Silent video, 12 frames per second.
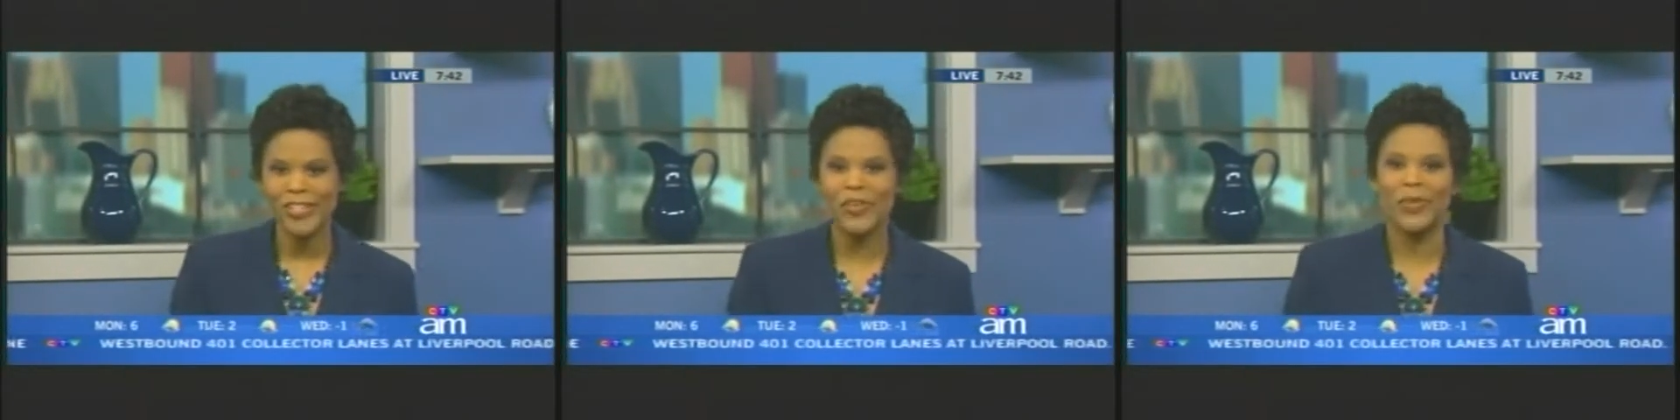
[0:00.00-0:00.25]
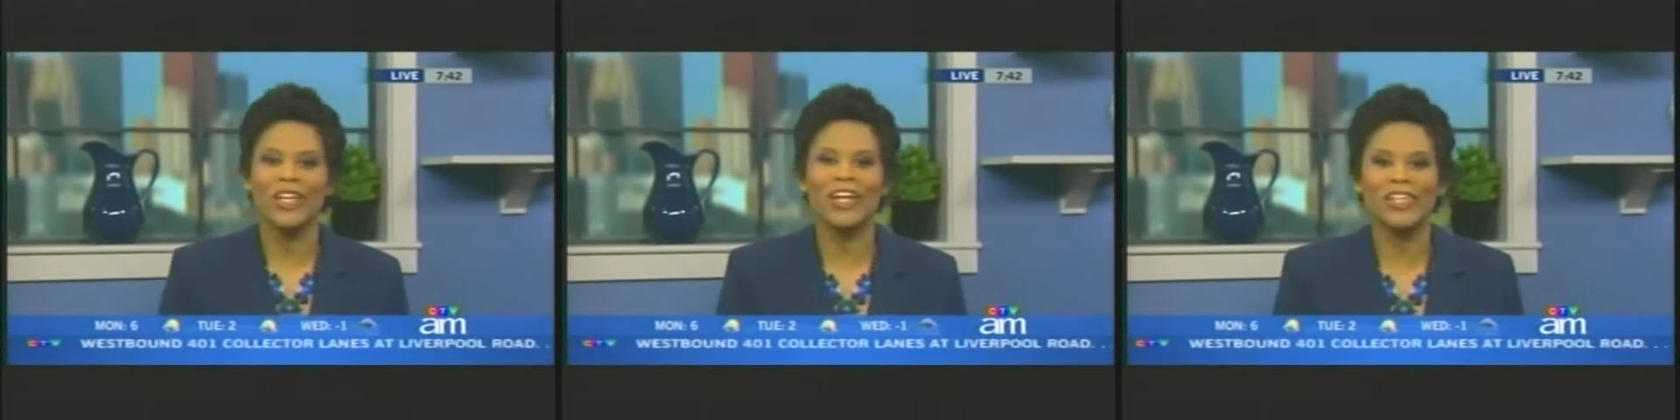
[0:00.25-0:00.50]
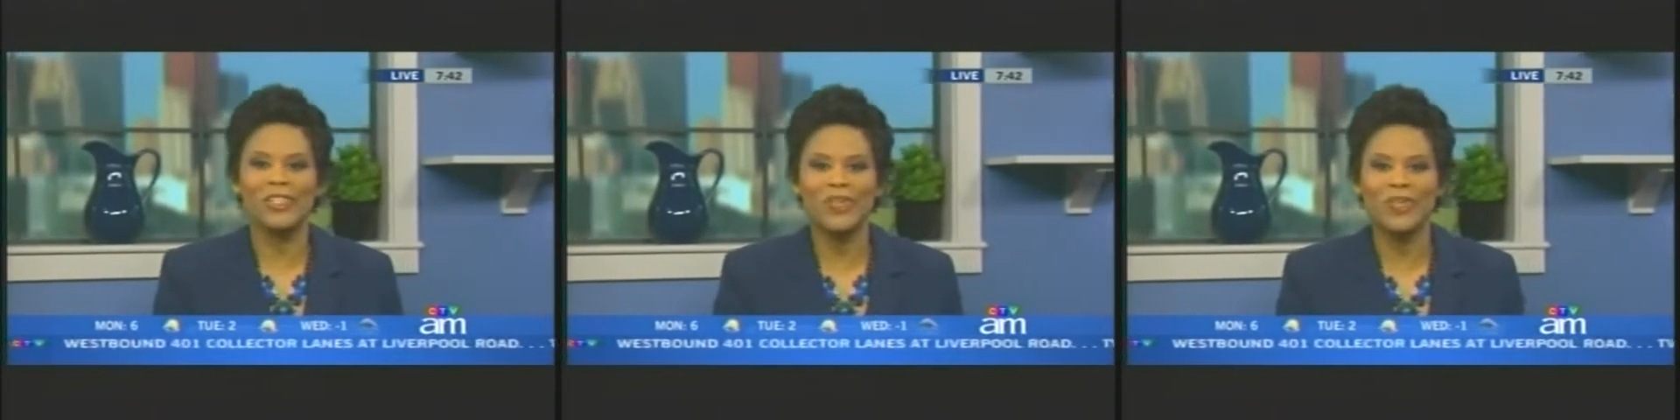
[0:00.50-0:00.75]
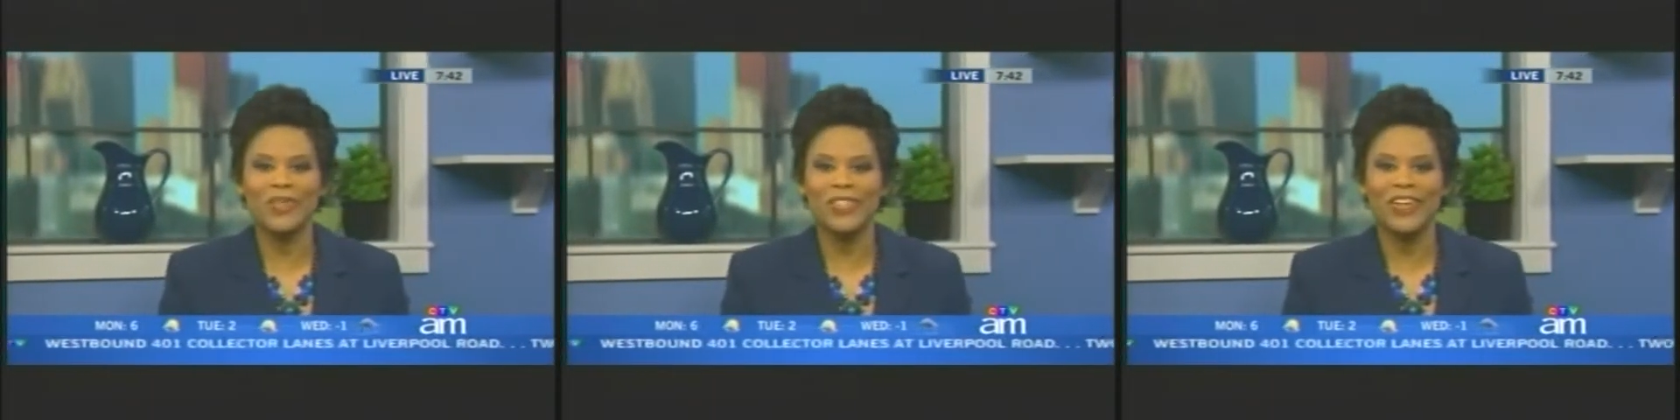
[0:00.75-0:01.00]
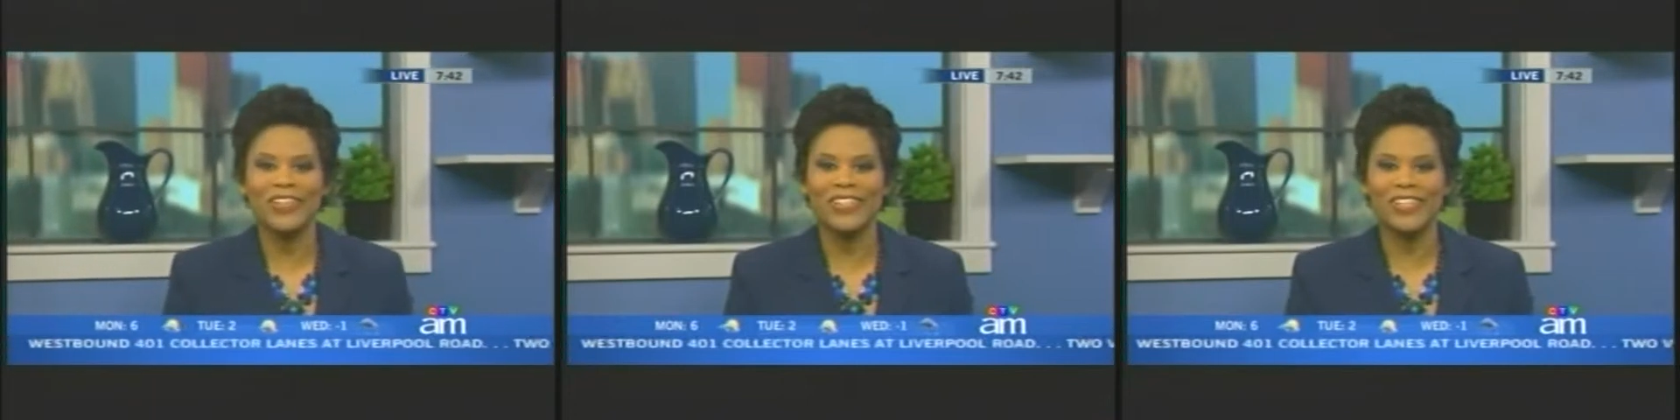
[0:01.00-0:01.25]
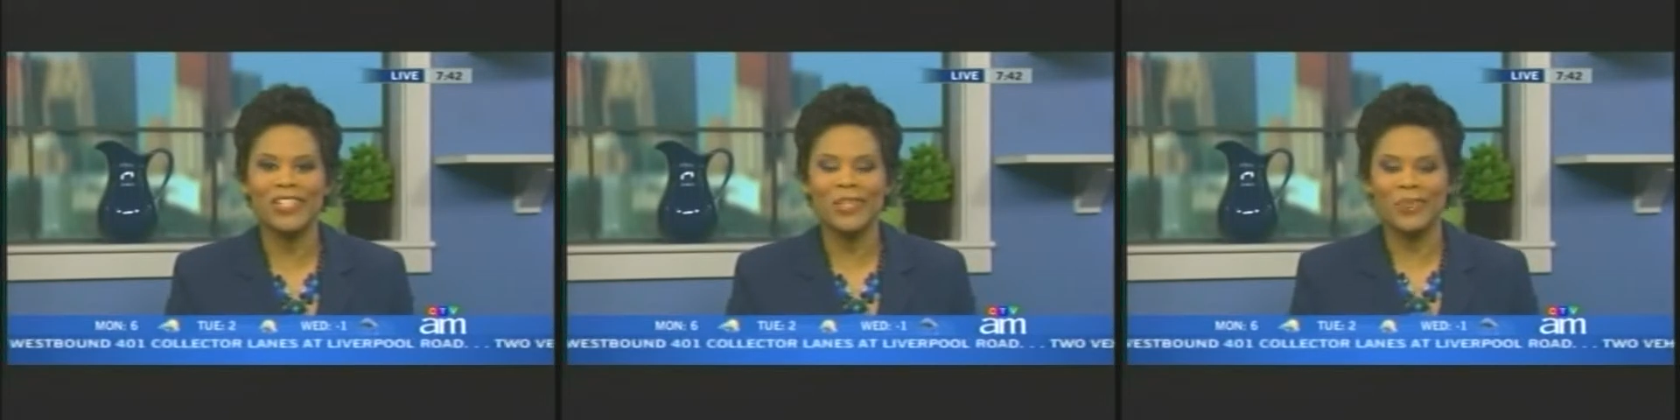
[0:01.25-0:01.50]
And joining us with the
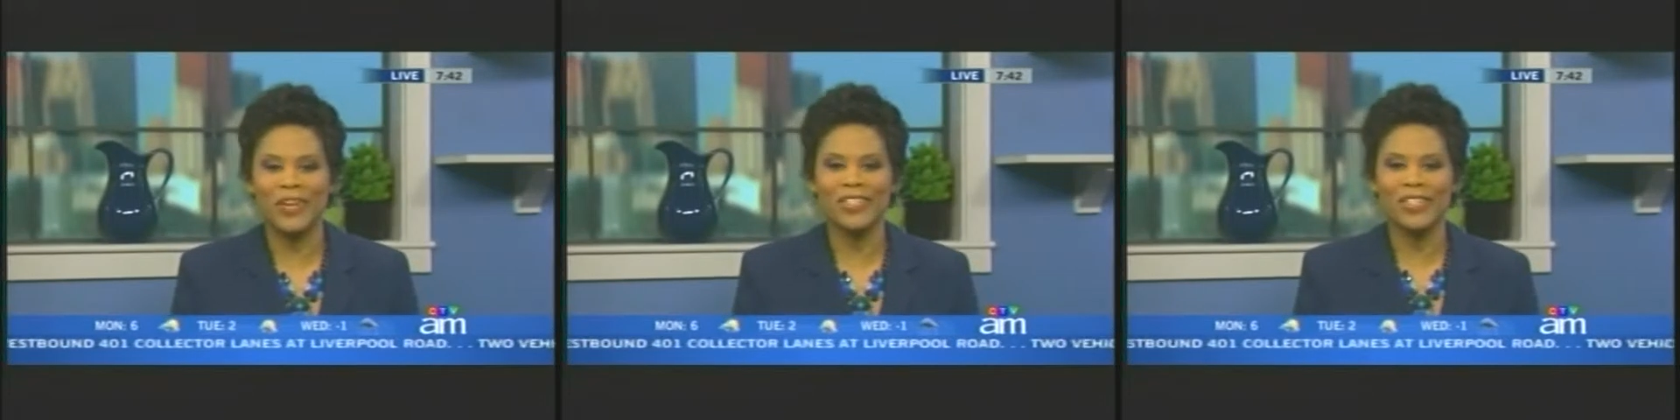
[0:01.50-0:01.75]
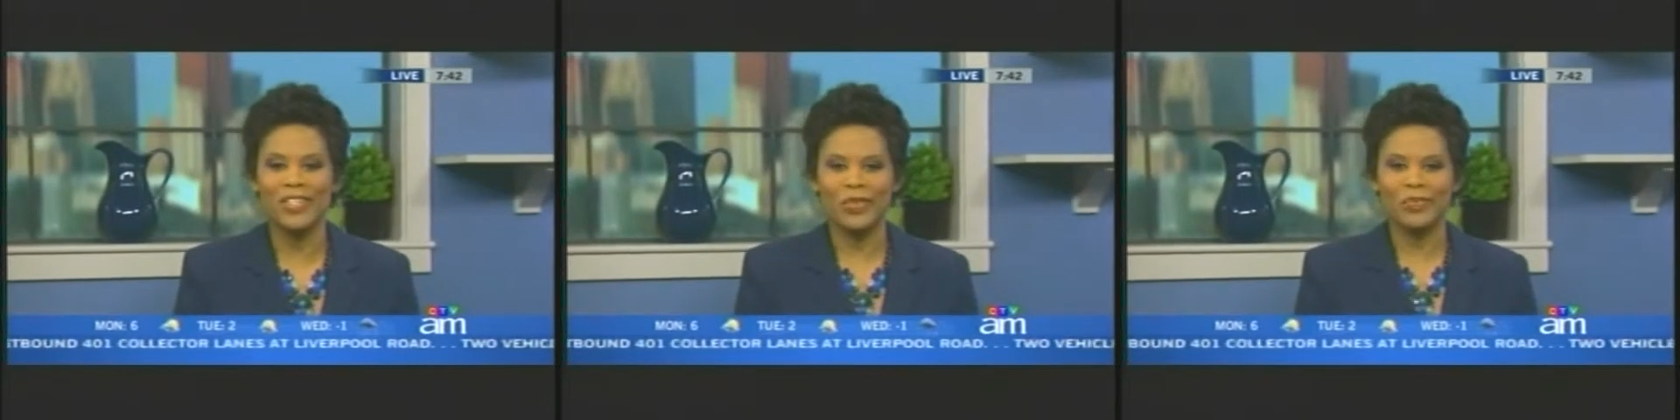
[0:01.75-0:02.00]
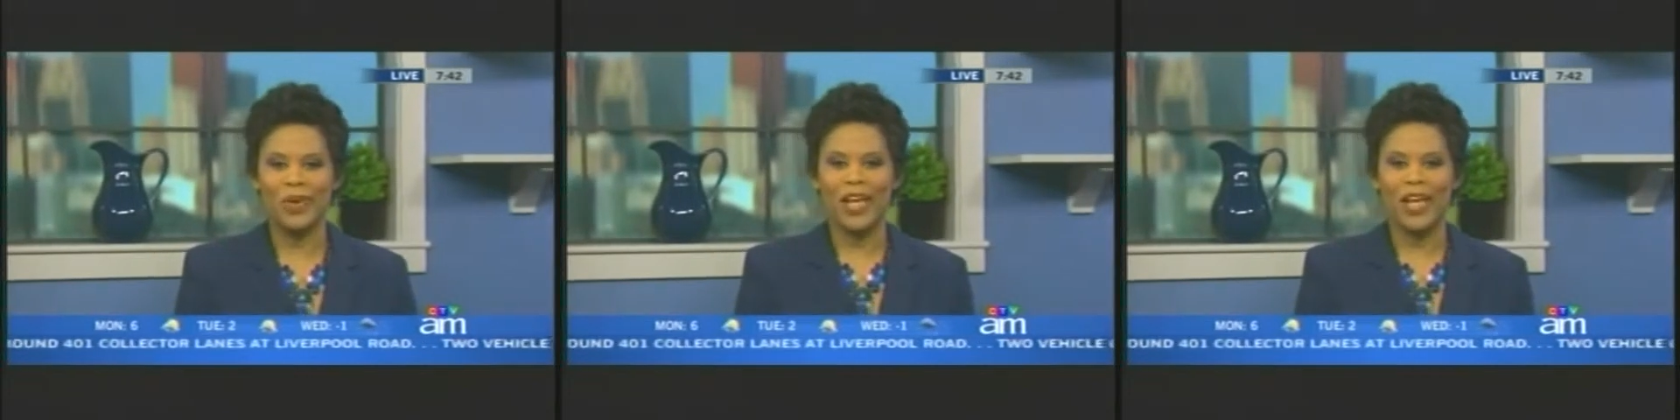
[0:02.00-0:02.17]
results is the president of